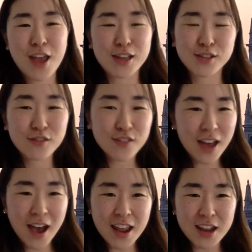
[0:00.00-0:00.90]
answer for
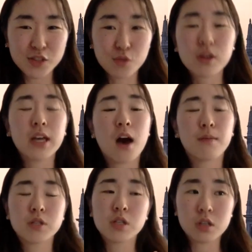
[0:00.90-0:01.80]
that and it's really up
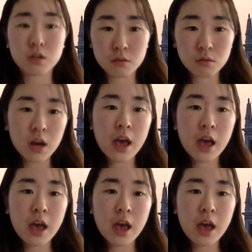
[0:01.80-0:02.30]
to you